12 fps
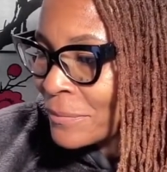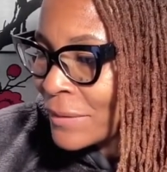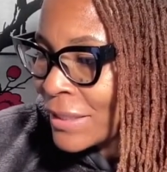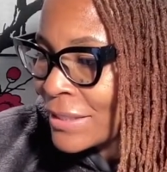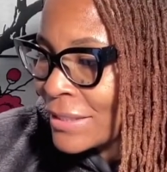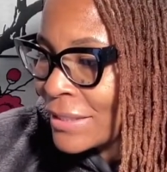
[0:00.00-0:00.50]

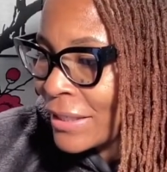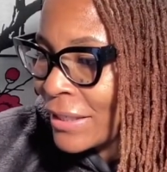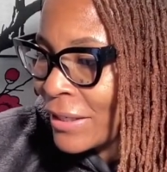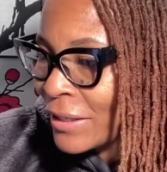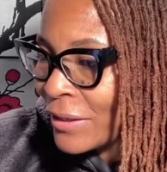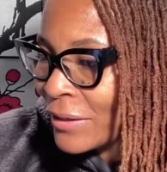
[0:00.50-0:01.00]
let's see
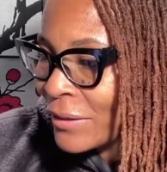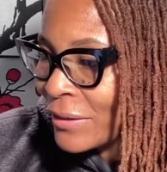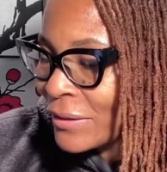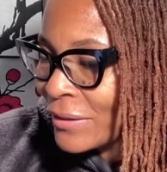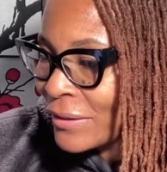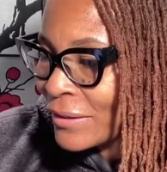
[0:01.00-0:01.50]
here.
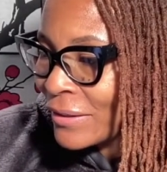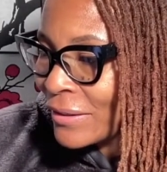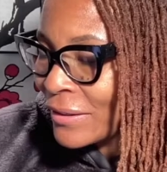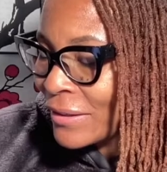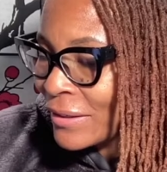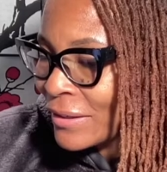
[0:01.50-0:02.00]

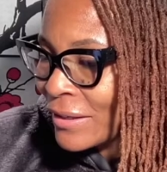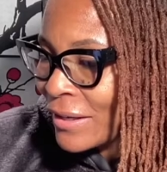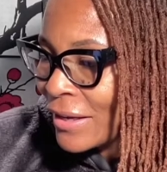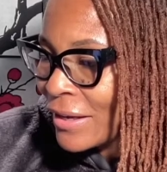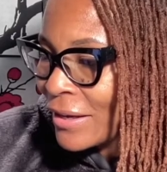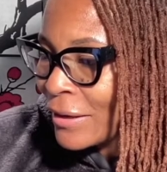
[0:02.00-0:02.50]

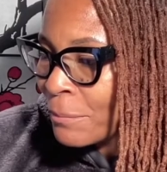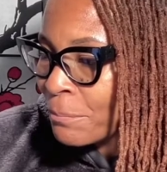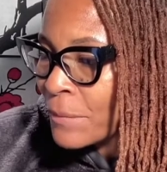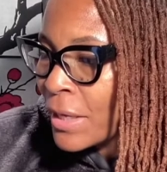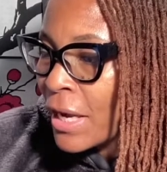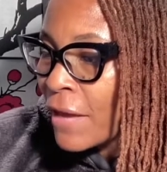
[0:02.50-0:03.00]
And
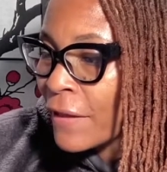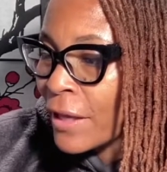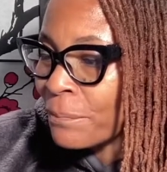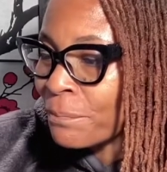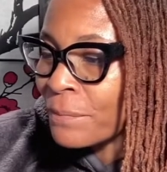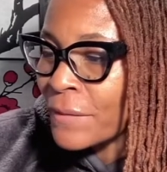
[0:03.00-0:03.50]

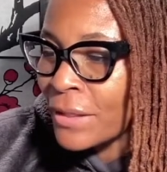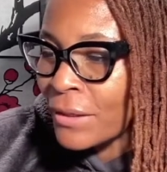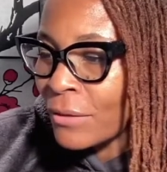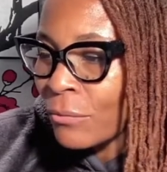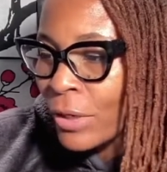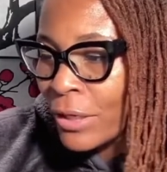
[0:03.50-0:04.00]
then
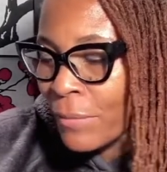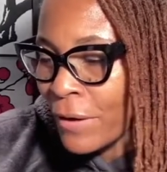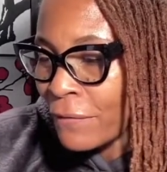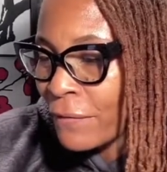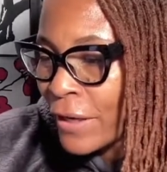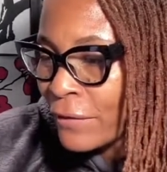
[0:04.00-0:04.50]
one of my
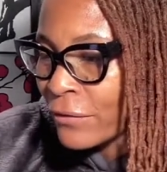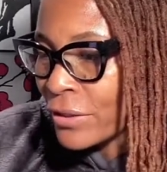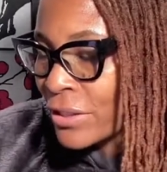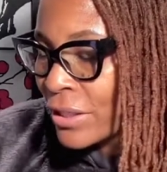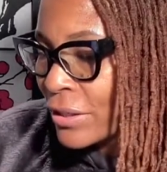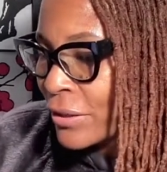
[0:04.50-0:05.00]

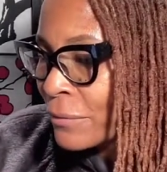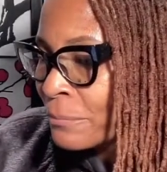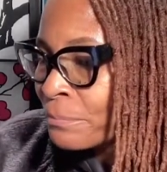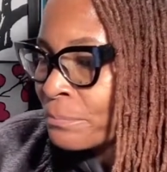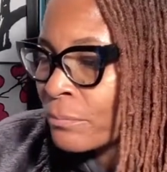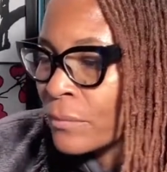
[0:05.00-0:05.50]
favorites here,
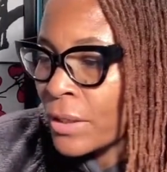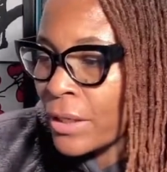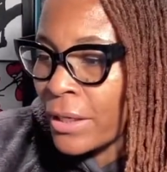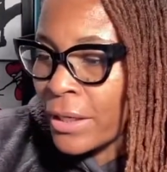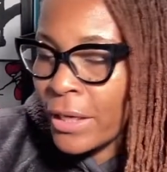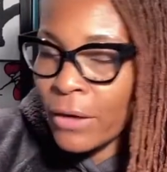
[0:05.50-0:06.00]

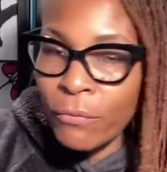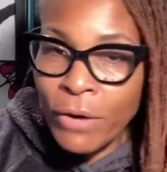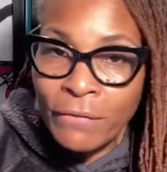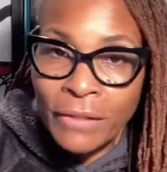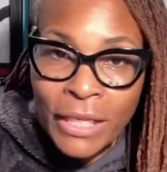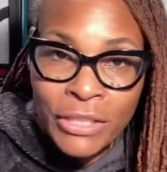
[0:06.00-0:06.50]

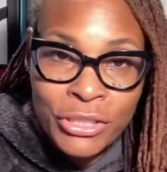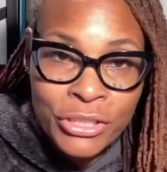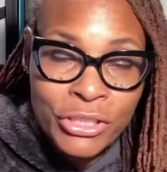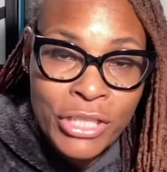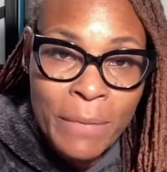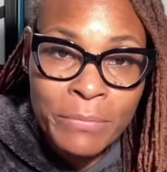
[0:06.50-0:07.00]
Revelations
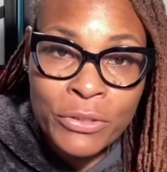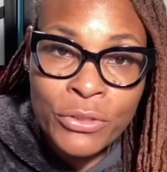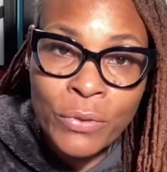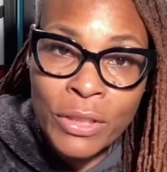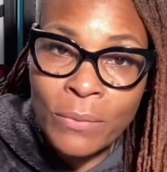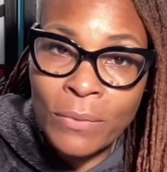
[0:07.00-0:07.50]
chapter
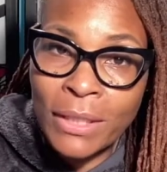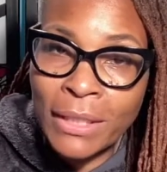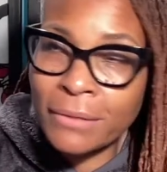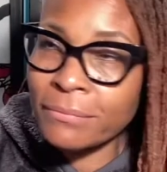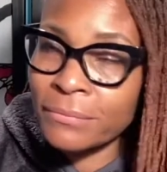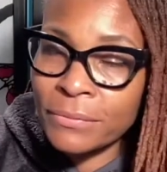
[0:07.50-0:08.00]
21.
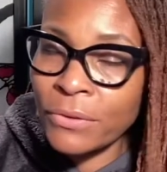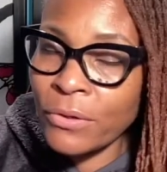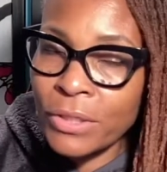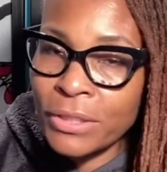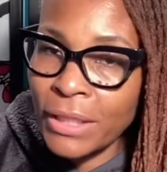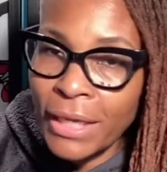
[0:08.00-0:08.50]
Of
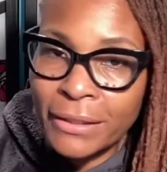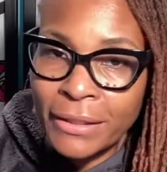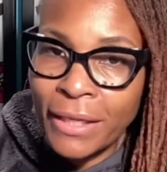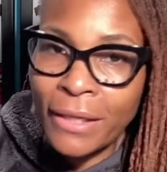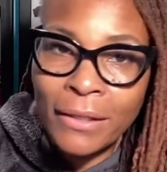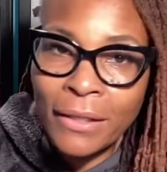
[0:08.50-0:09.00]
course, like
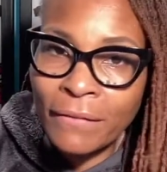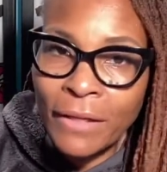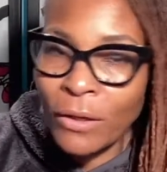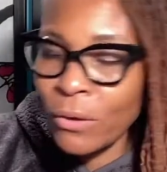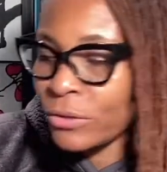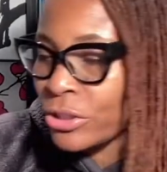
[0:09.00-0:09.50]
that, I love
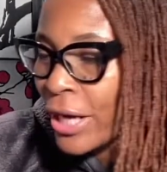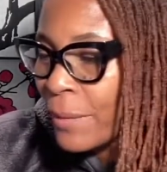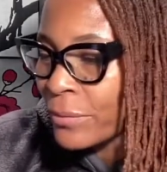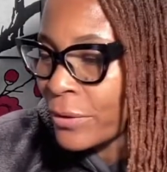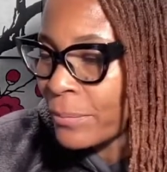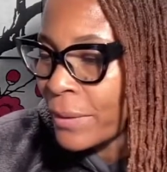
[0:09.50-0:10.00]
that whole
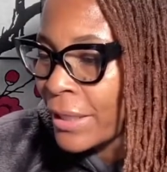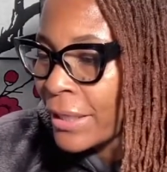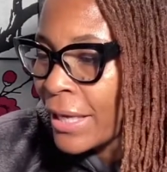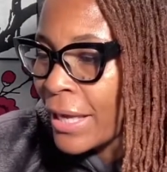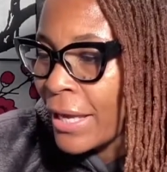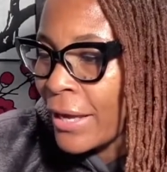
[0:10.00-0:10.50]
chapter, but
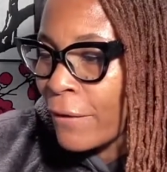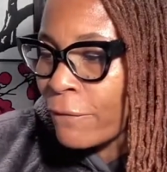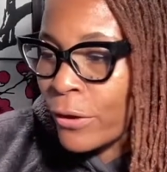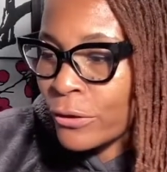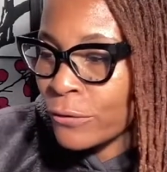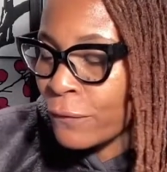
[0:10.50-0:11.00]

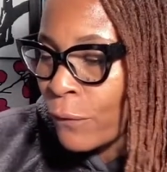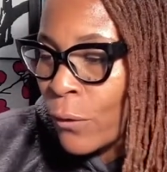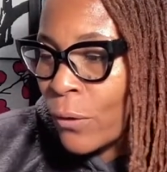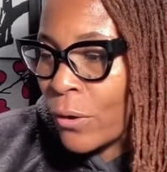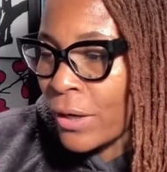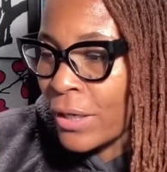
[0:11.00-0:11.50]
verse
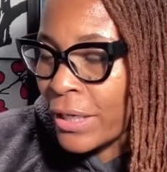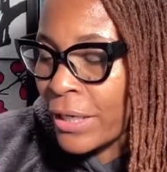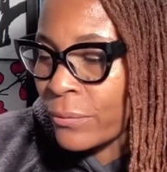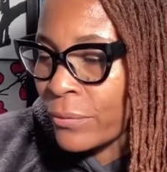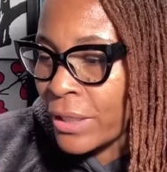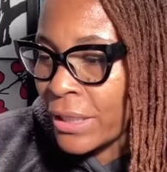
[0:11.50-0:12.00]
4,
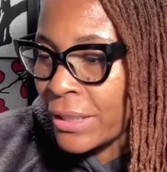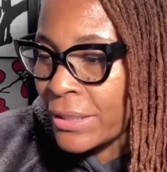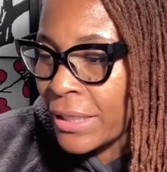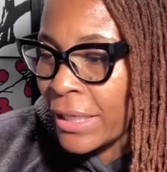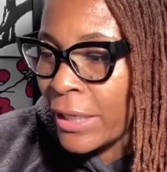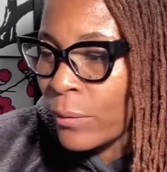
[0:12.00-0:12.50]
it reads,
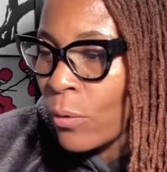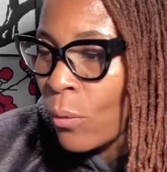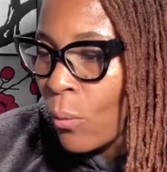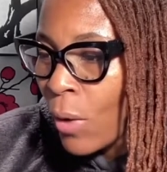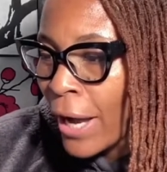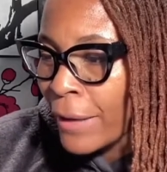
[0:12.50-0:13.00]
he will
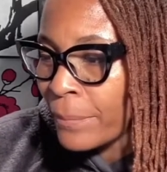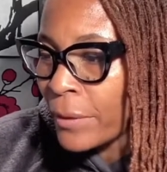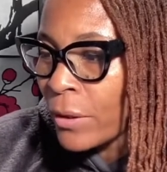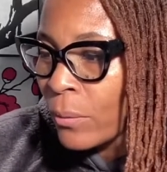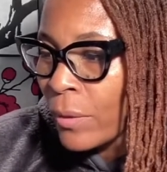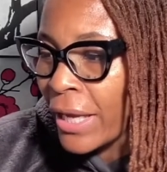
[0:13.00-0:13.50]
wipe
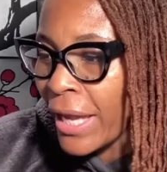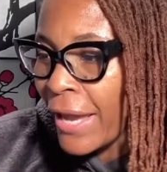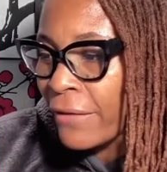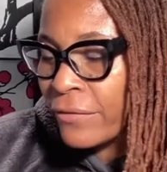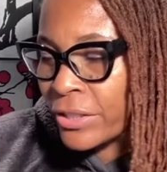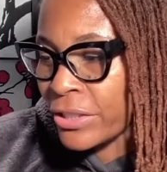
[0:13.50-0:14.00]
away
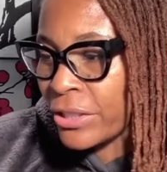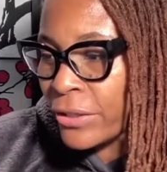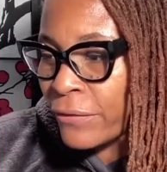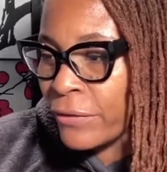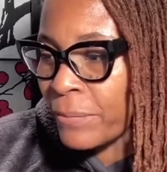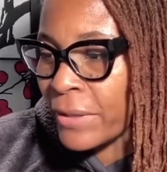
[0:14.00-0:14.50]
every tear
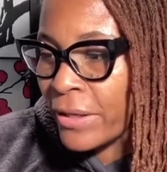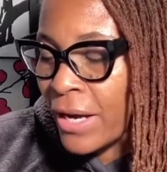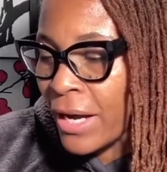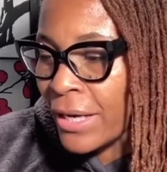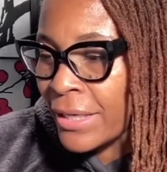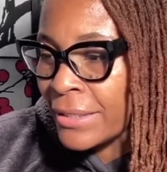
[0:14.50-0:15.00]
from their
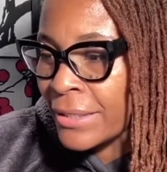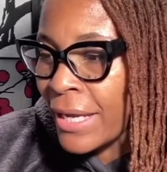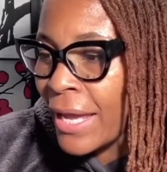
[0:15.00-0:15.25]
eyes,